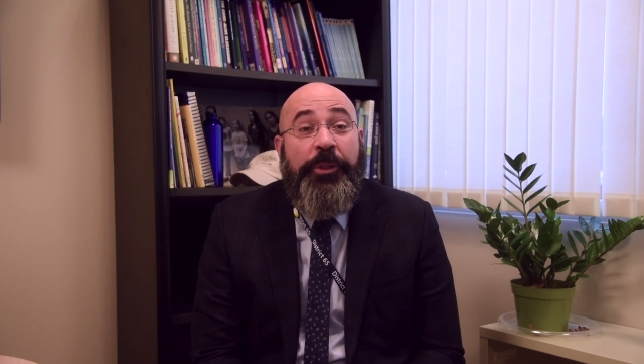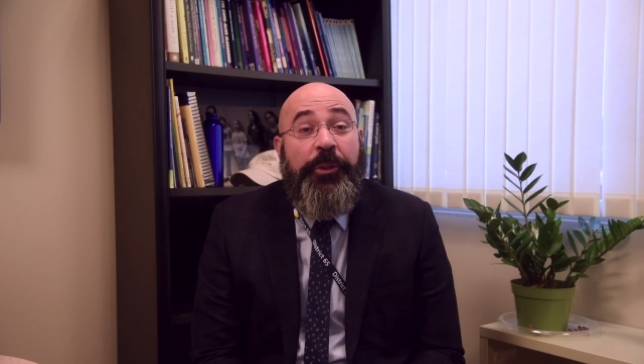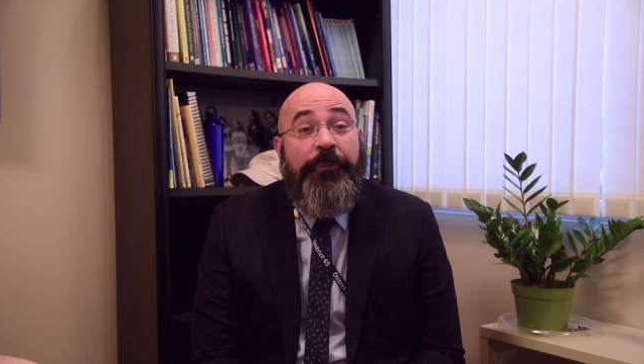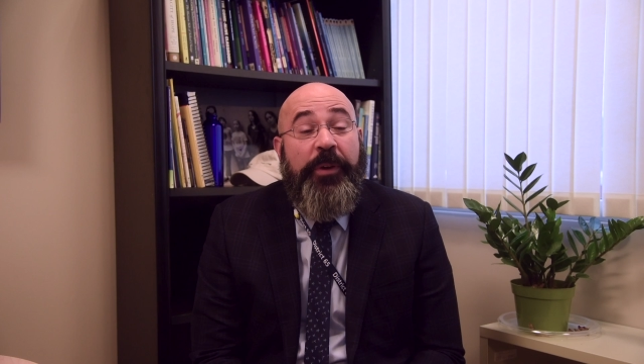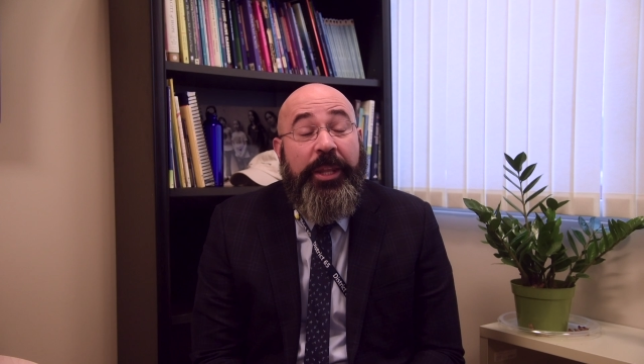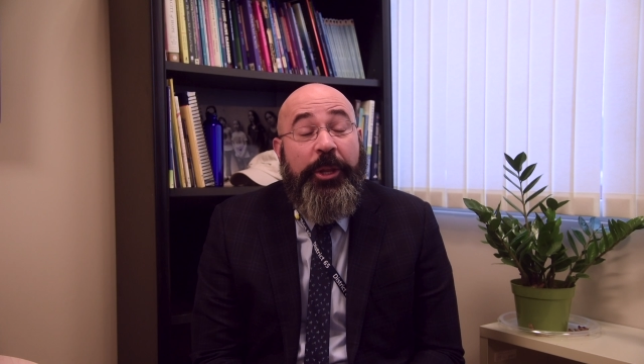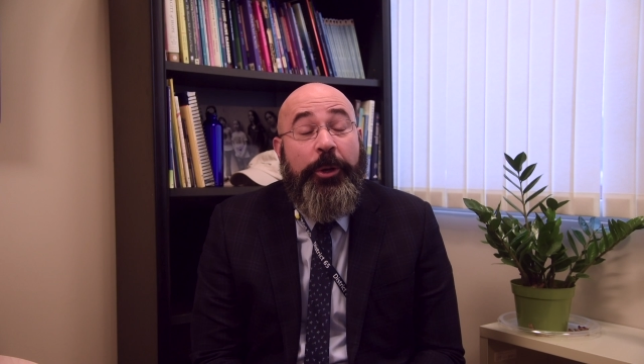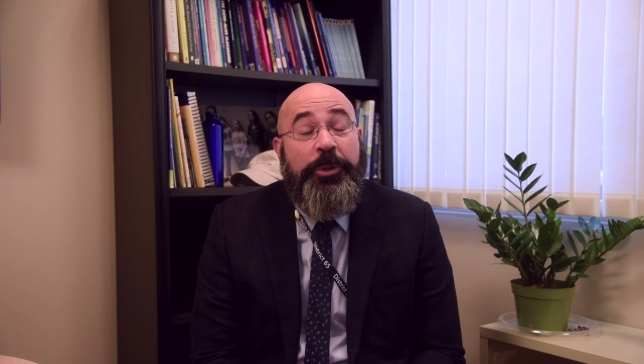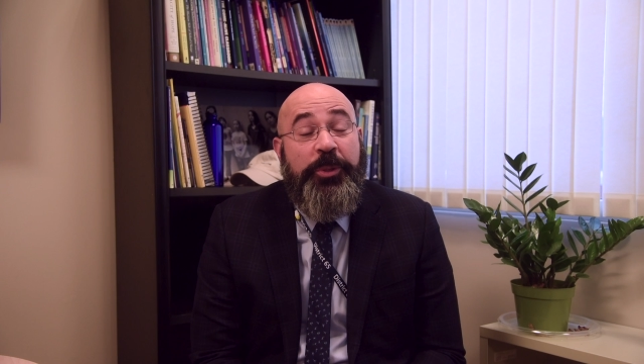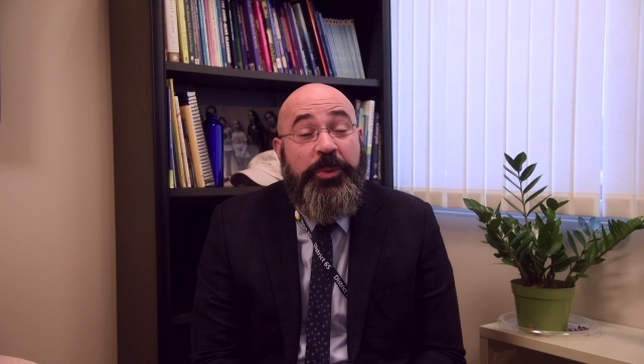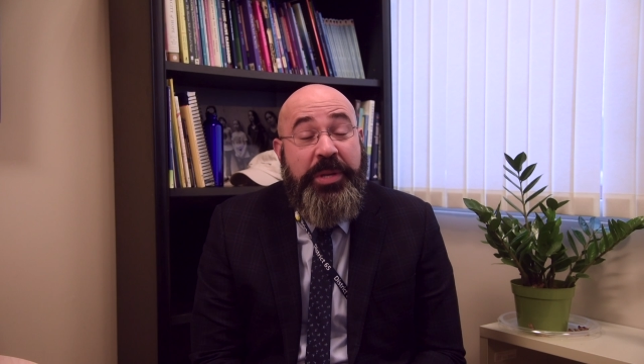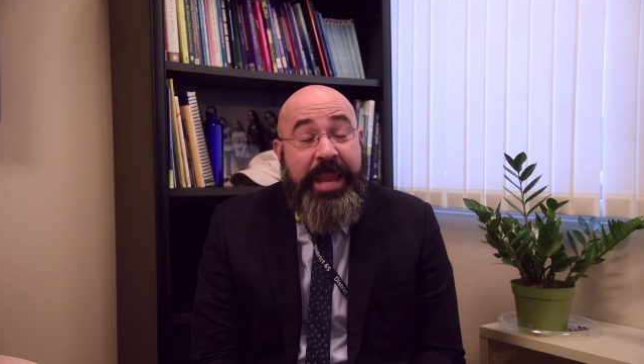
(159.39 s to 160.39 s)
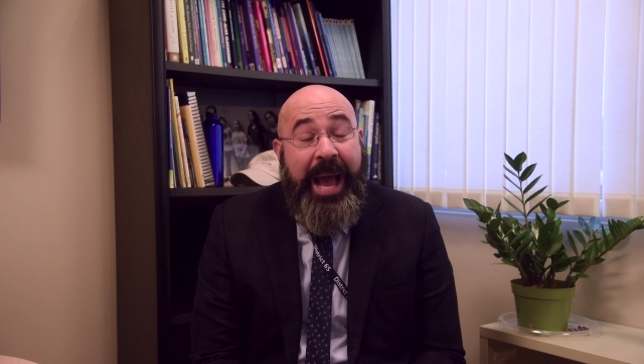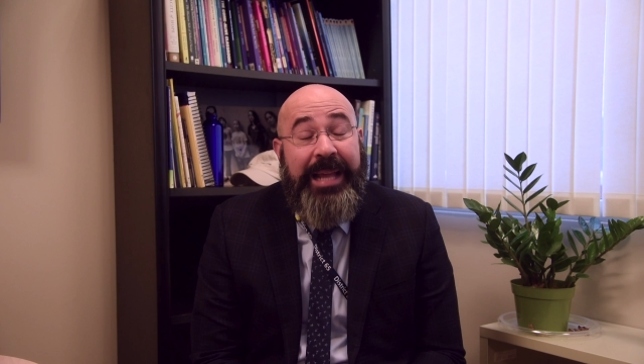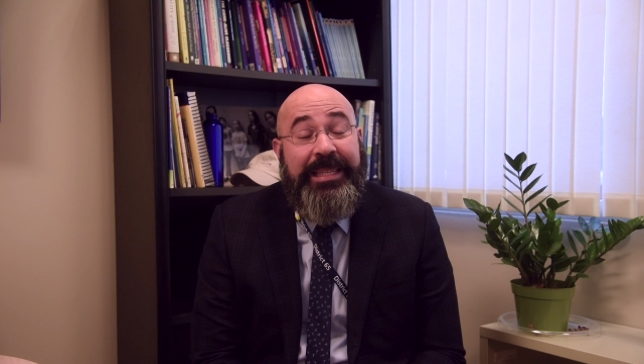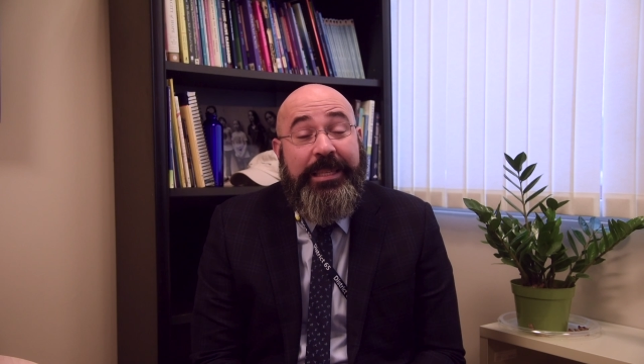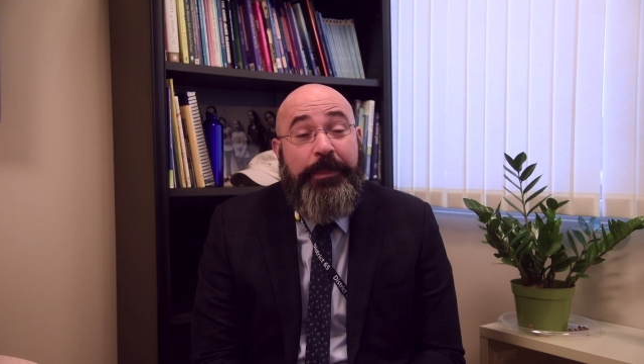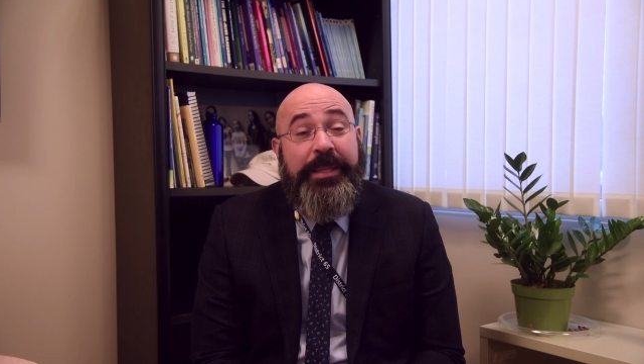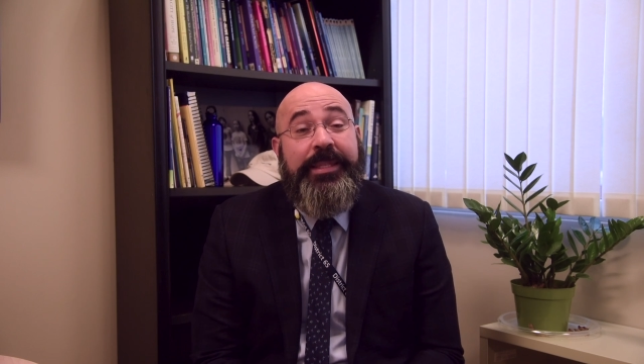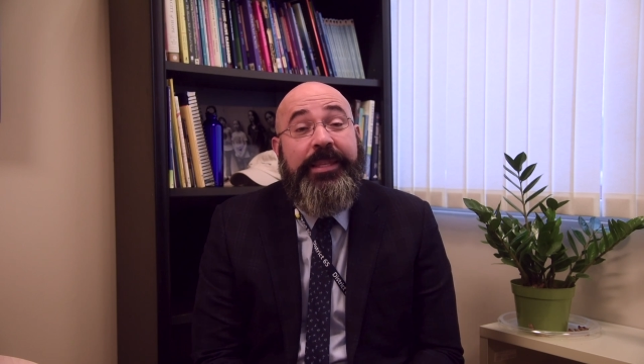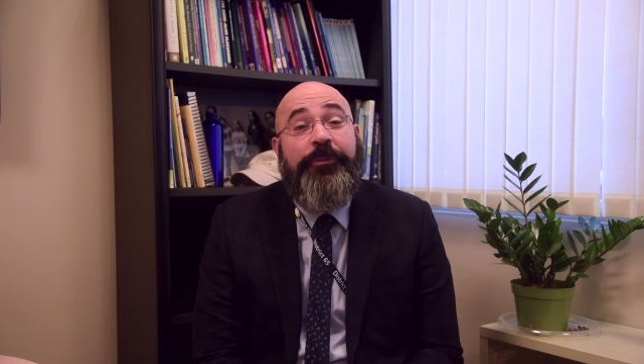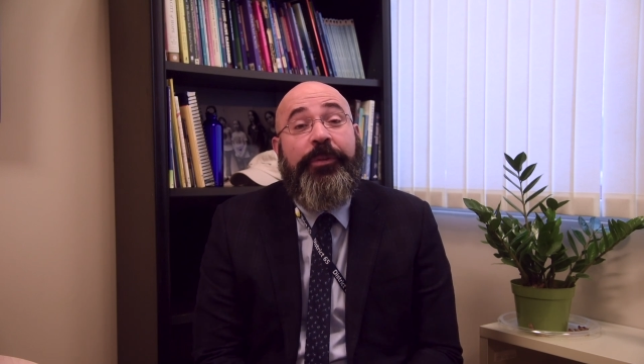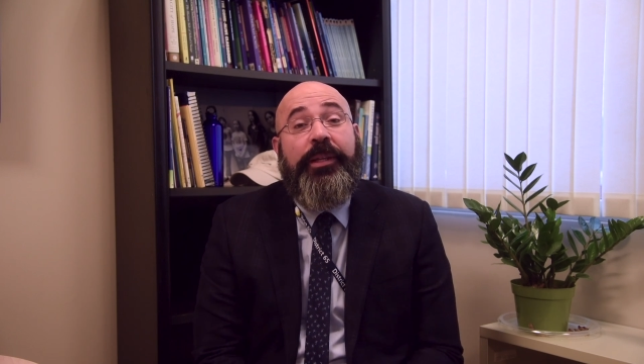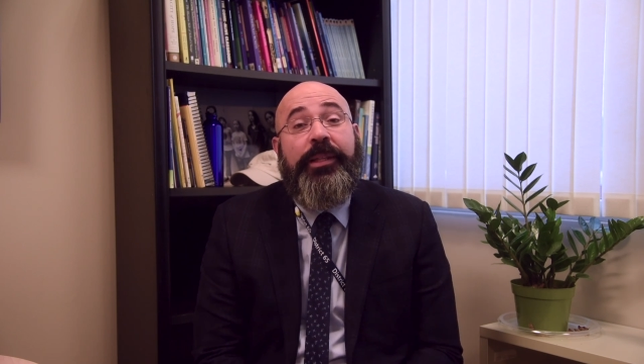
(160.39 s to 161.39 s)
The videos do not
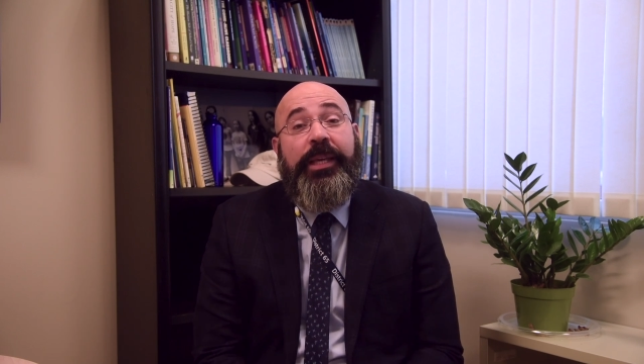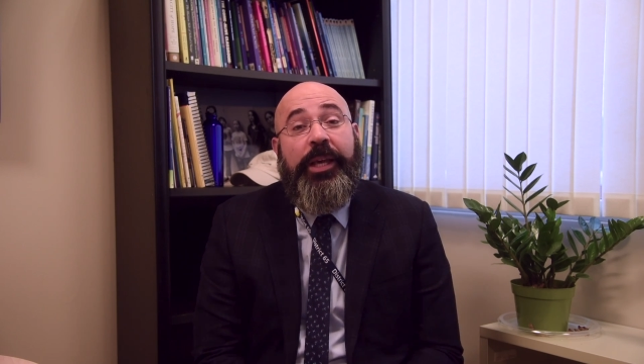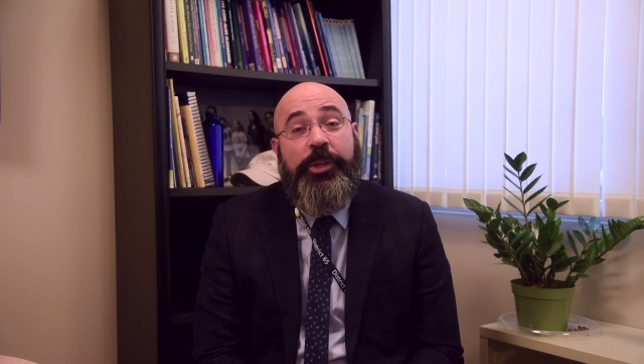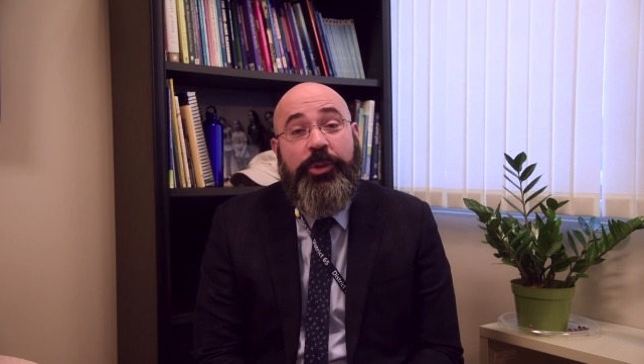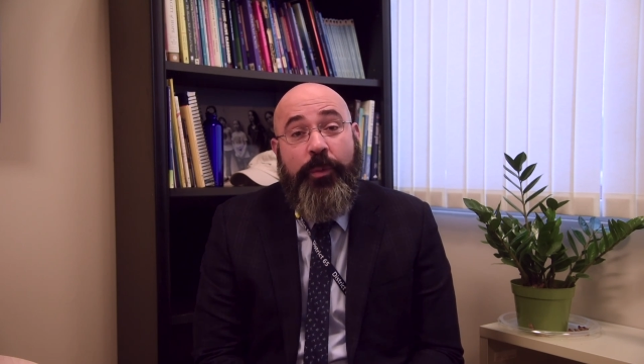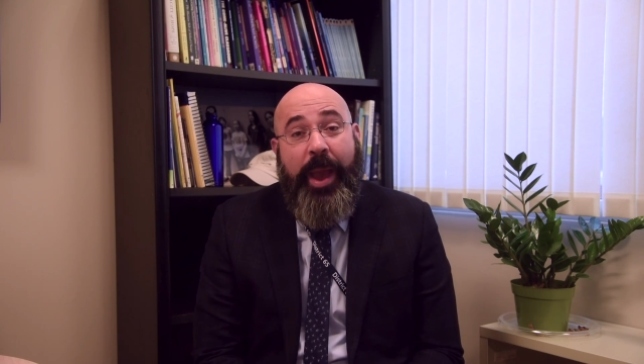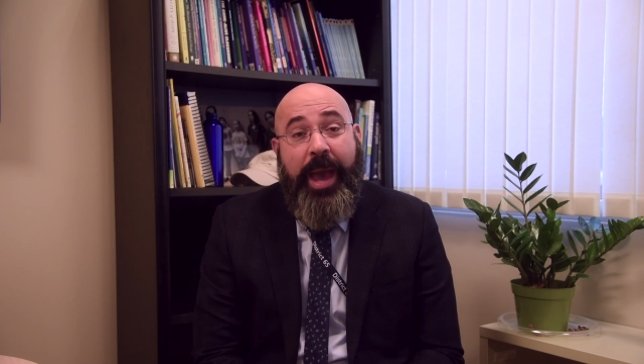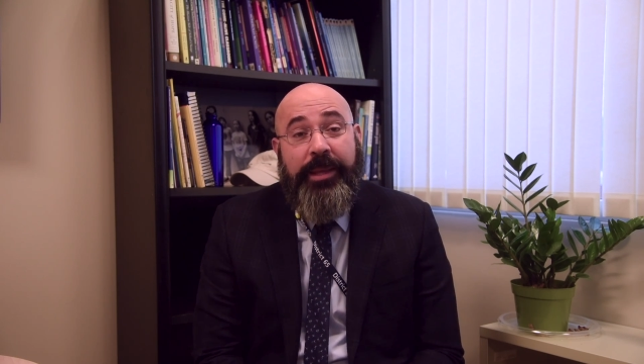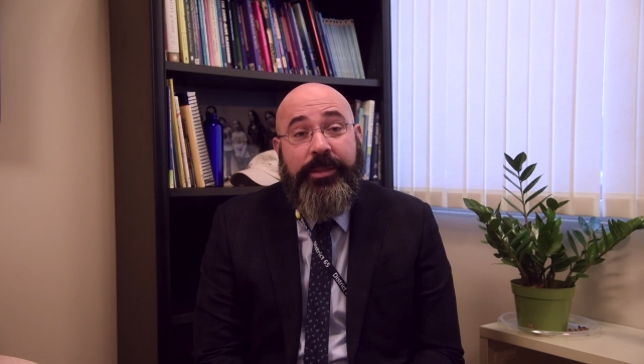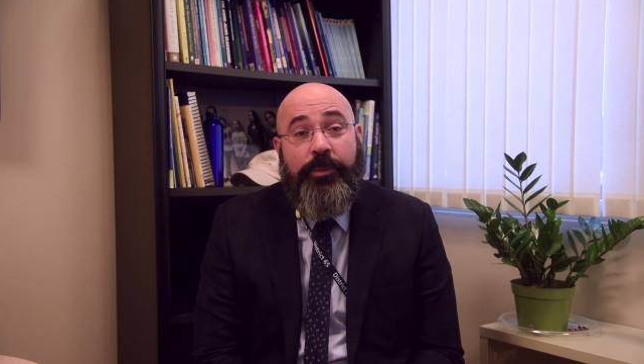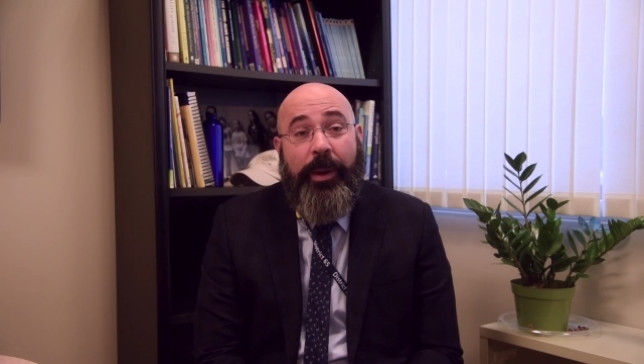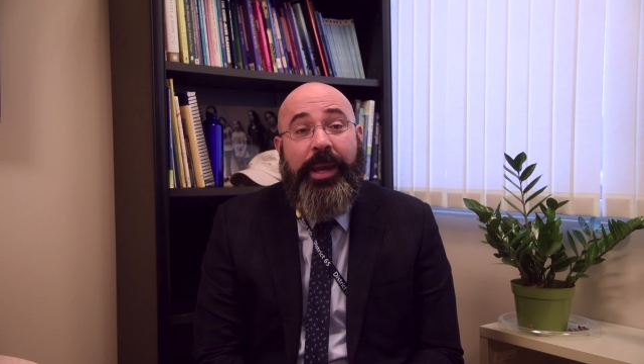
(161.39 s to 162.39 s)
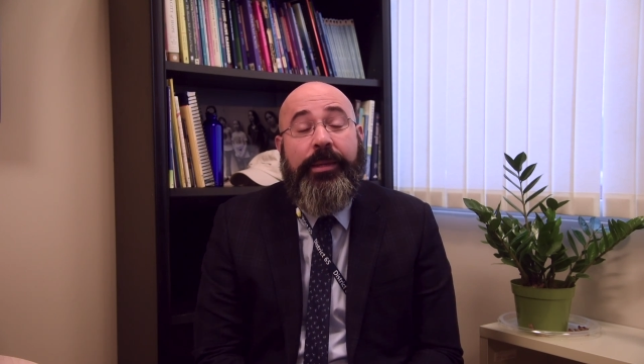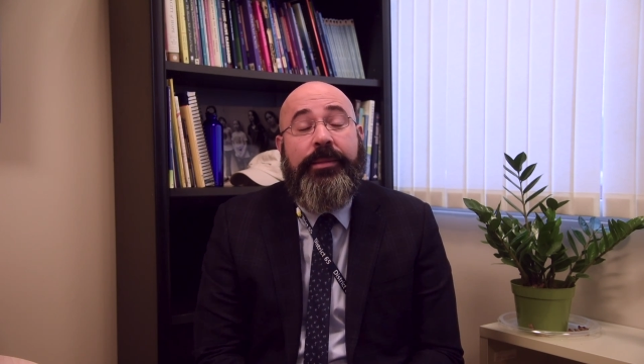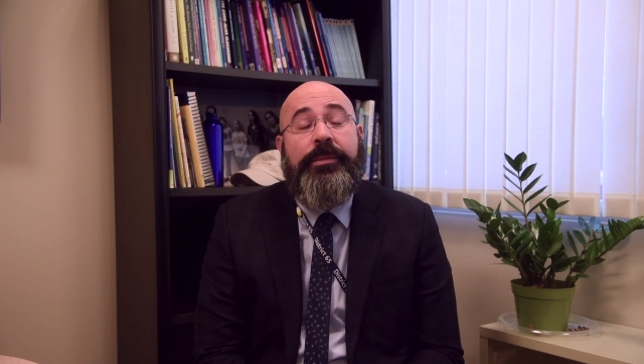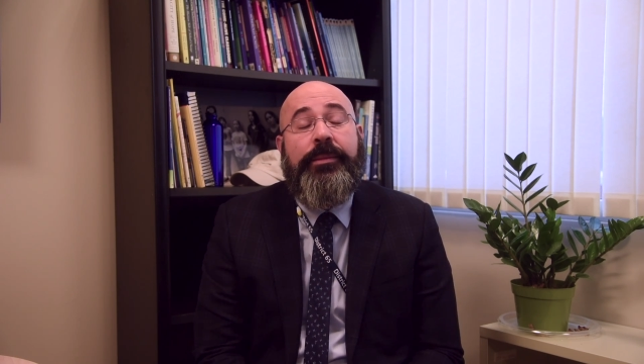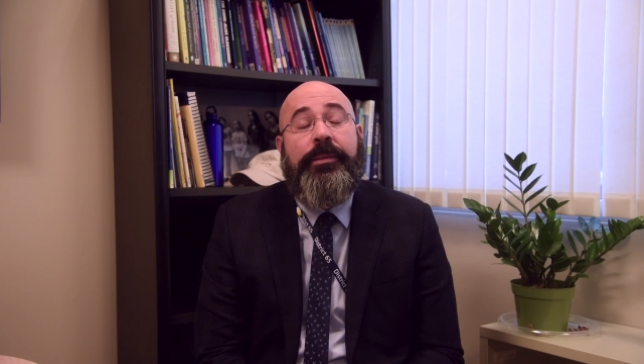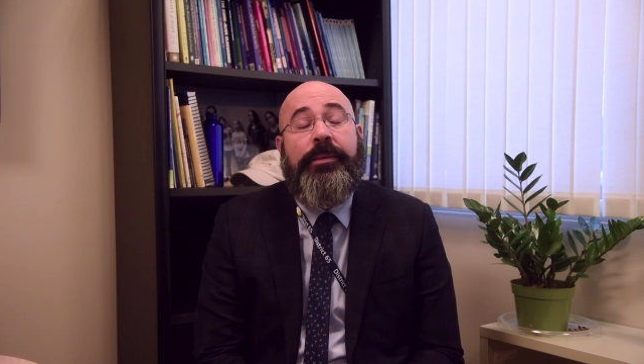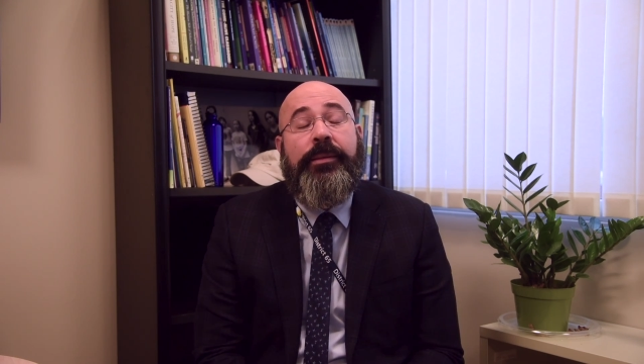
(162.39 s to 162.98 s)
specifically address race.